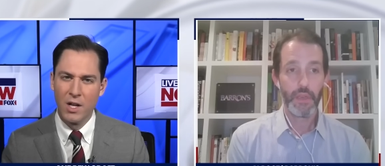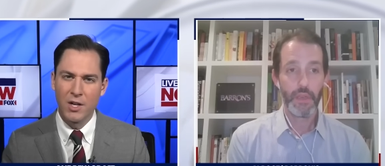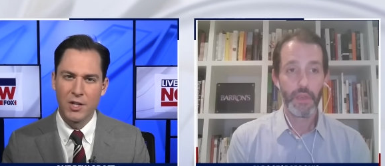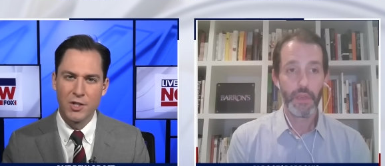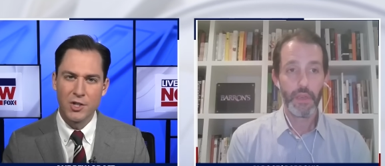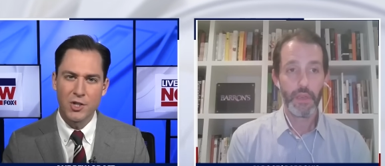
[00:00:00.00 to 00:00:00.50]

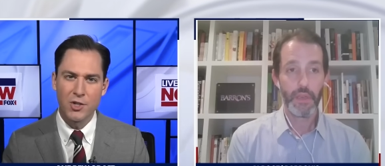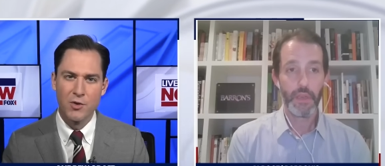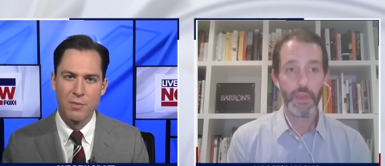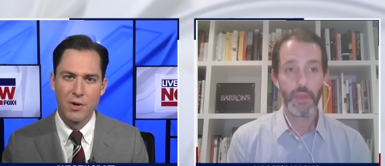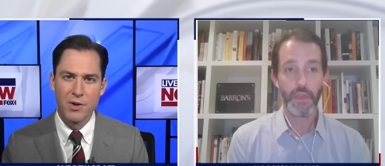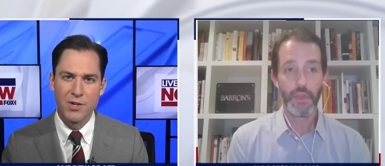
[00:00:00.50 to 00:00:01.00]

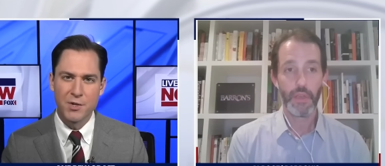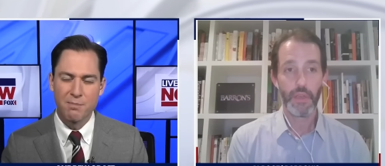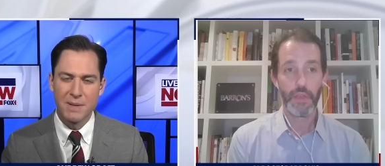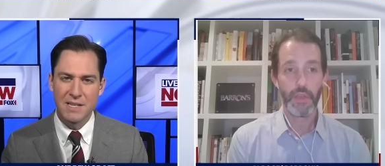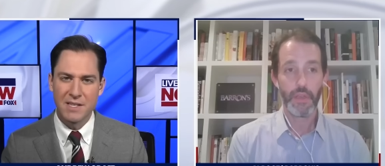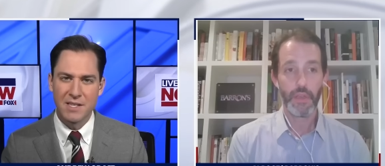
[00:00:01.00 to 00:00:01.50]
Speaker 1: consumers,
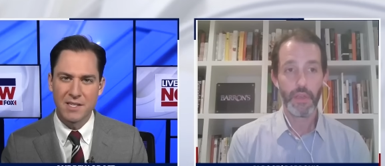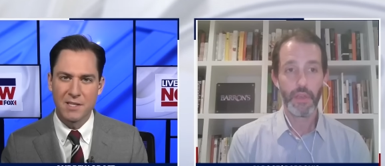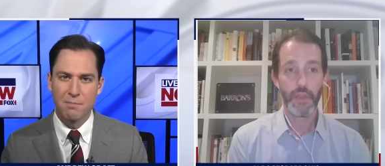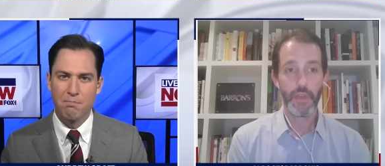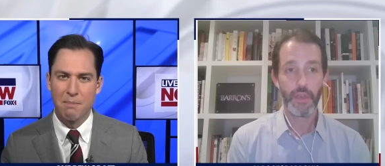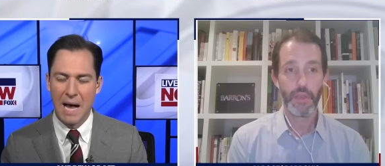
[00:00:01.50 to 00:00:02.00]
businesses
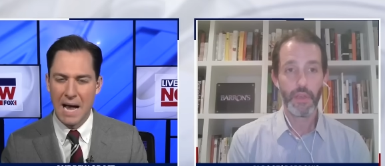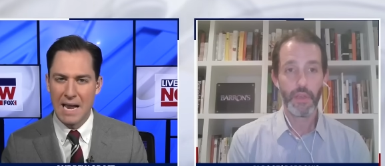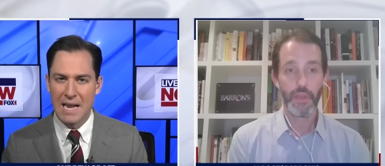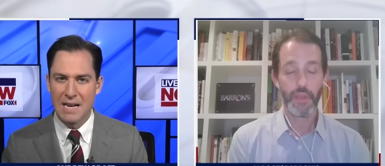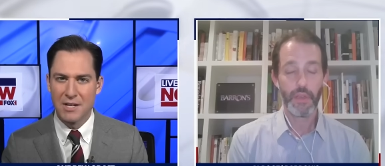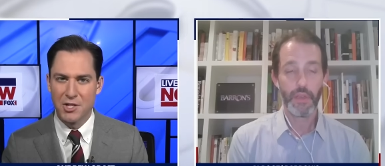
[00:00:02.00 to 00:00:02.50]

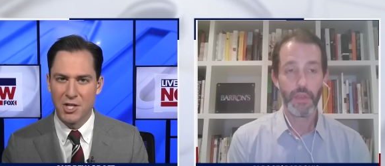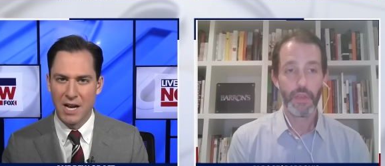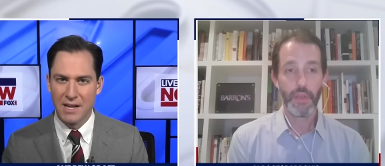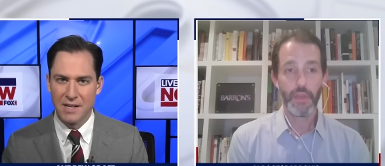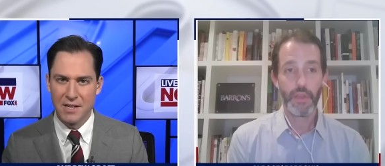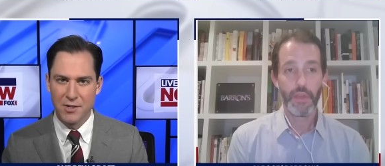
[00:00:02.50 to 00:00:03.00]
buying
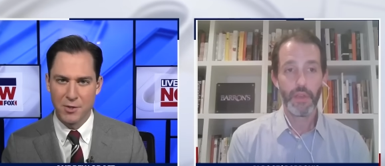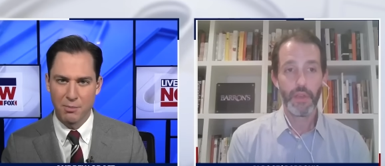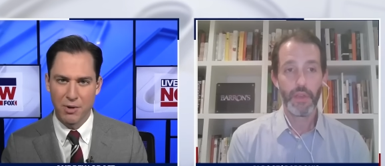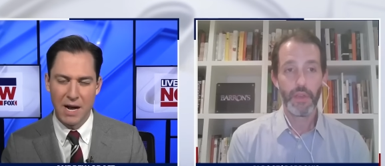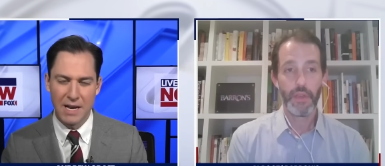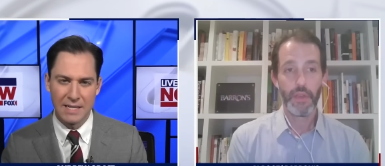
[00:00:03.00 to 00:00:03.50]
John Deere's
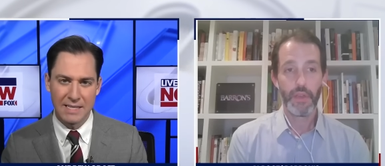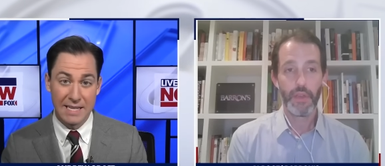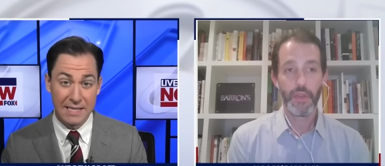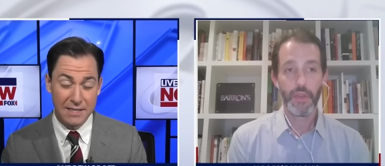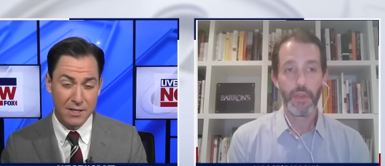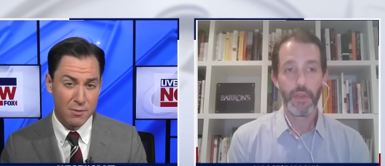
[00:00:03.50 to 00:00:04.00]
products?
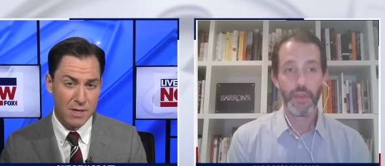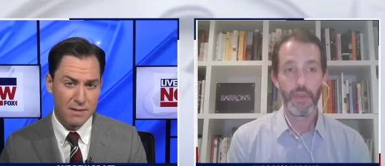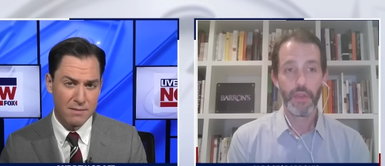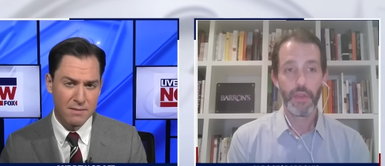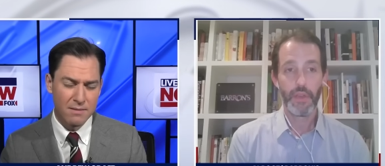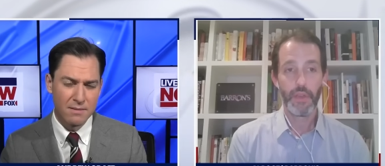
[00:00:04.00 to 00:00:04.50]
Is there
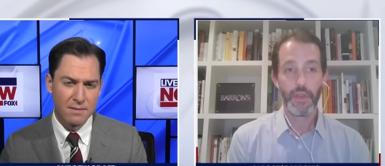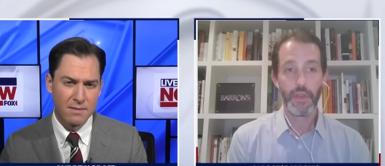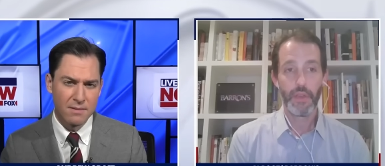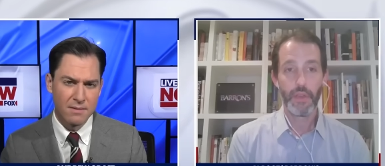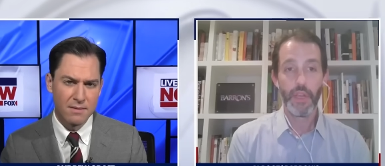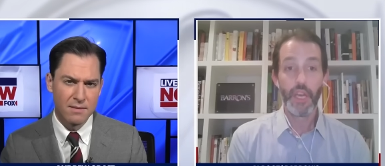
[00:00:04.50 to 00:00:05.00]
one?
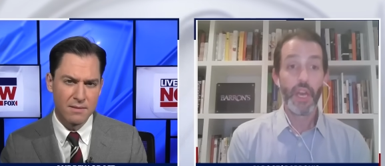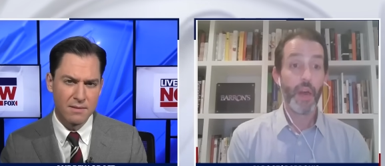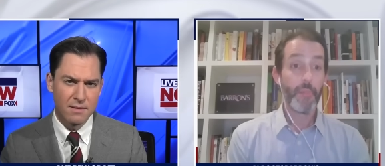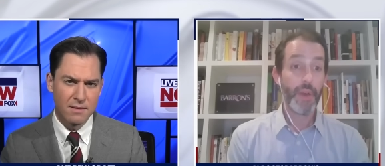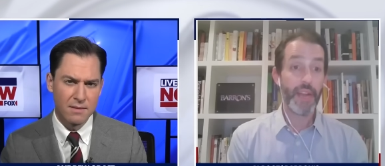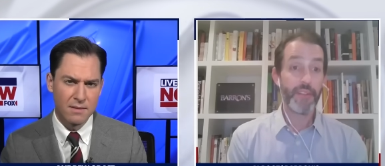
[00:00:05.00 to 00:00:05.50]

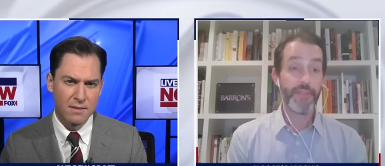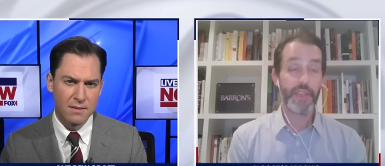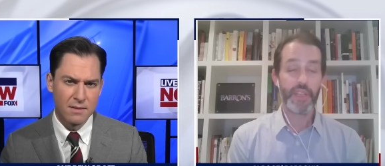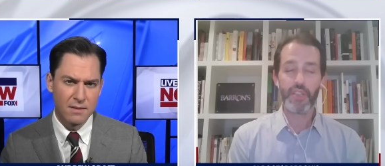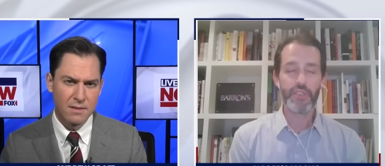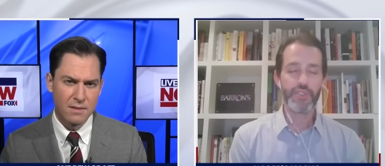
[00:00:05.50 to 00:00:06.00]
Speaker 2: A
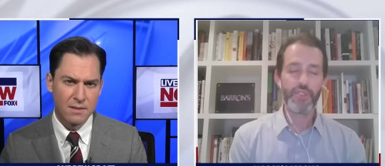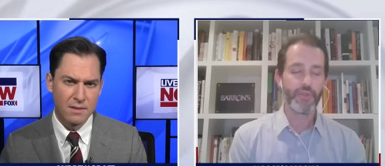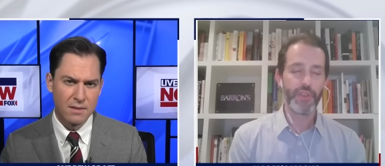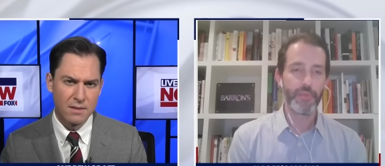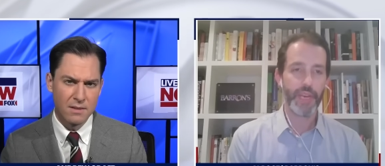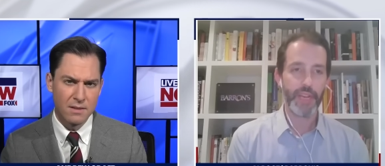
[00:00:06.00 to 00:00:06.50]
benefit? There's
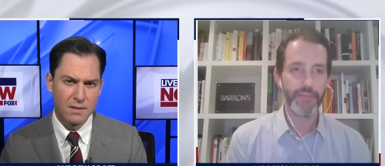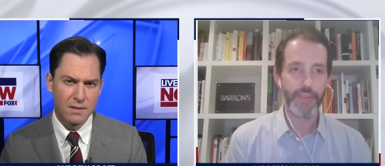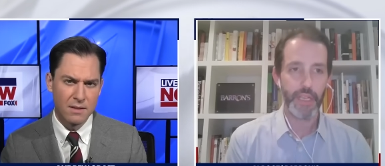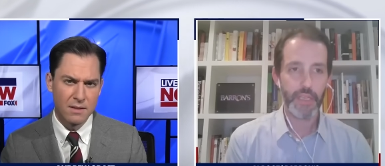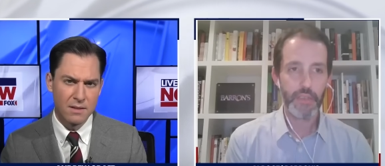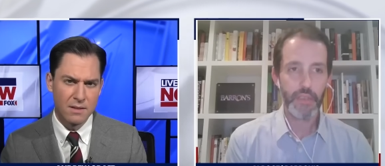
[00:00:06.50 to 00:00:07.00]
no real
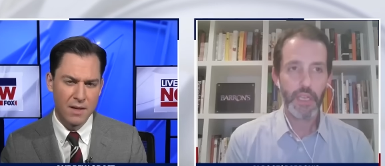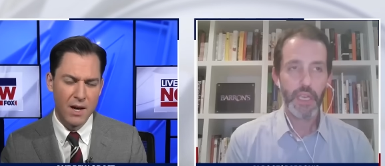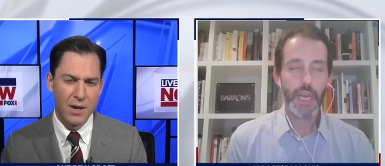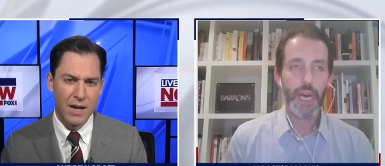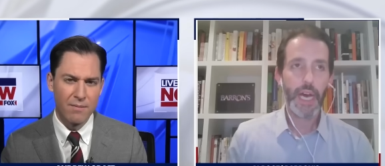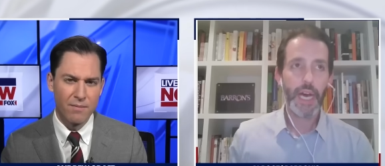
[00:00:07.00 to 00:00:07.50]
benefit.
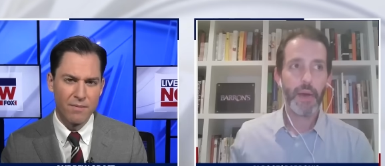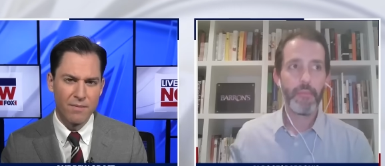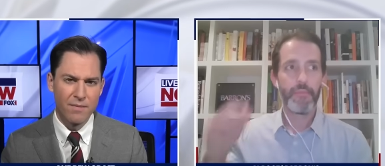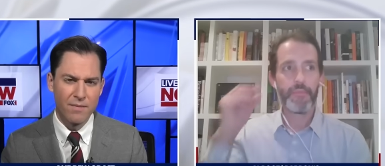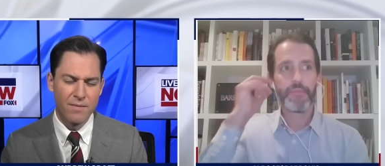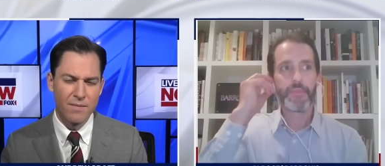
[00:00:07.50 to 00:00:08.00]
Speaker 1: Okay.
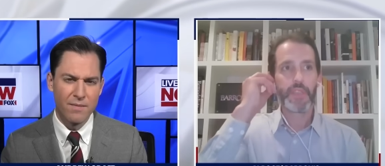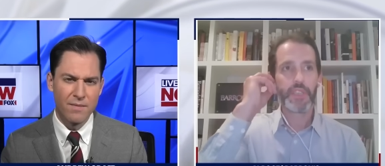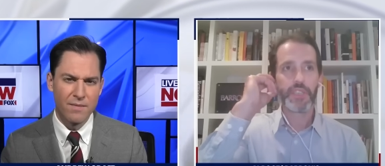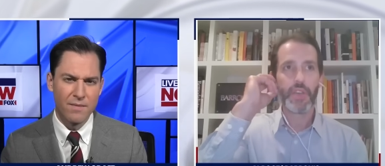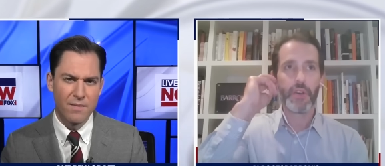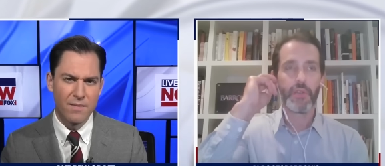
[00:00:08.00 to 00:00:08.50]
Speaker 2: Um,
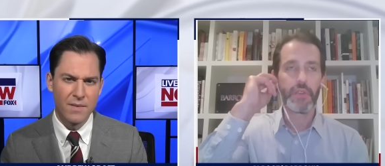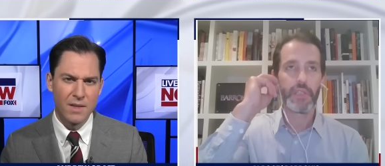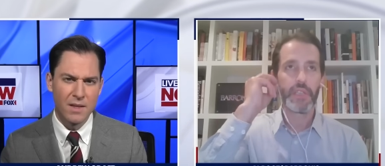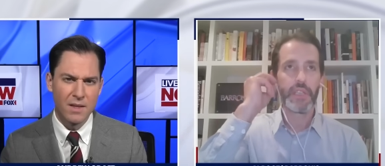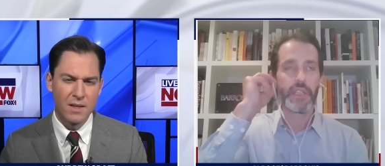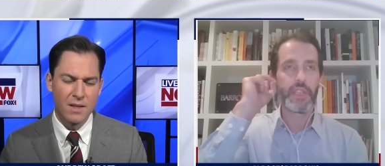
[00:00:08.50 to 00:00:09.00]
so,
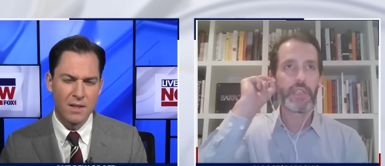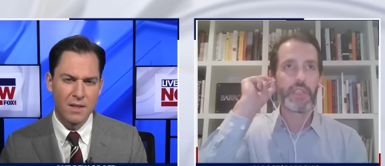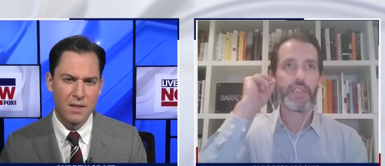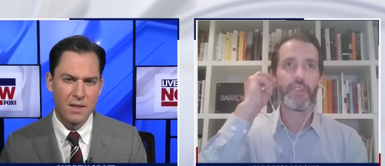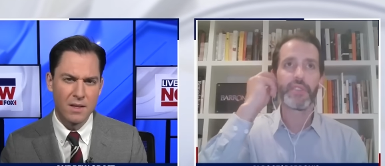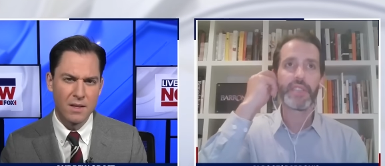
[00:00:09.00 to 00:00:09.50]
the,
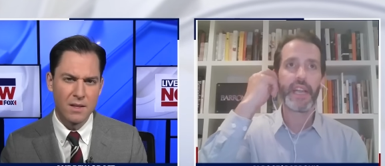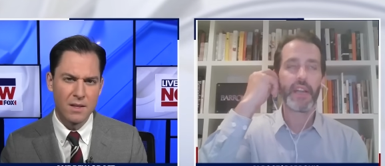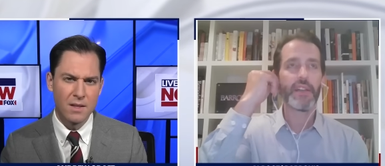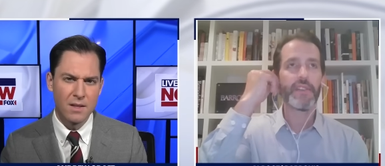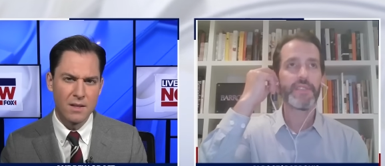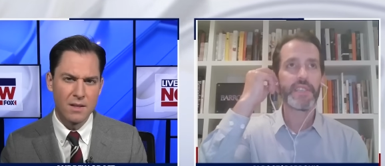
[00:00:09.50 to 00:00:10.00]
you know,
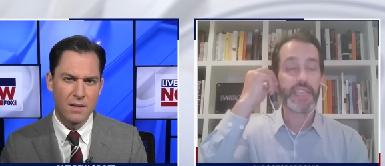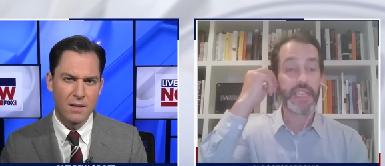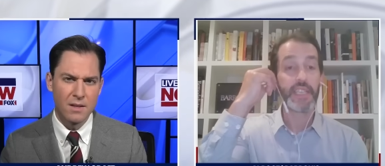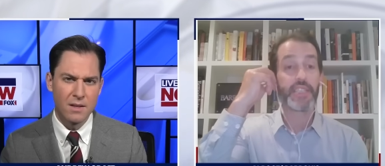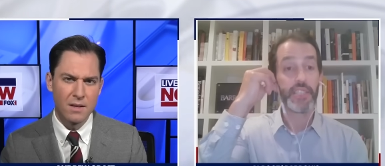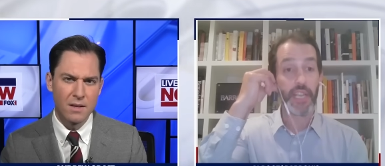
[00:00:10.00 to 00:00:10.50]
tariffs
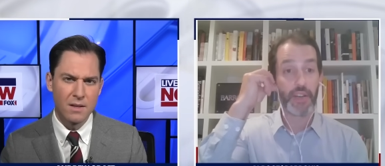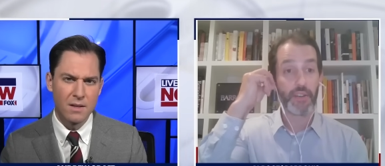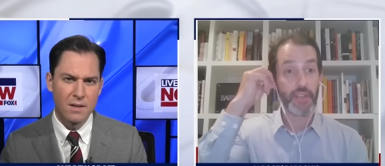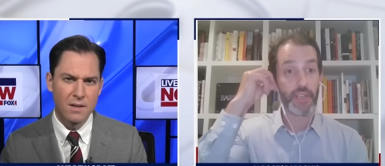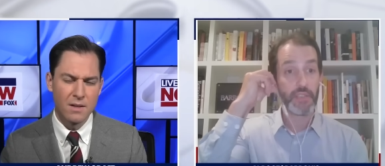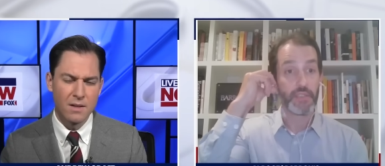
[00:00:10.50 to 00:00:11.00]
in
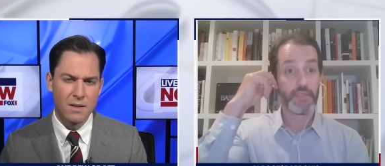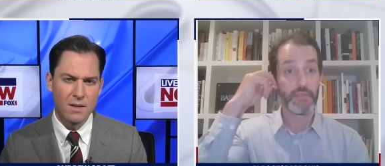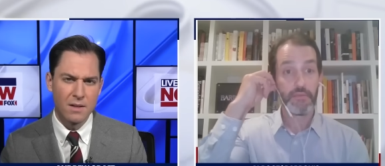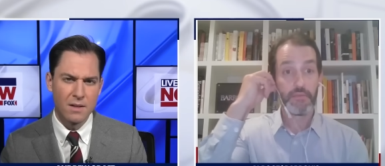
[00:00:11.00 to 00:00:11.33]
general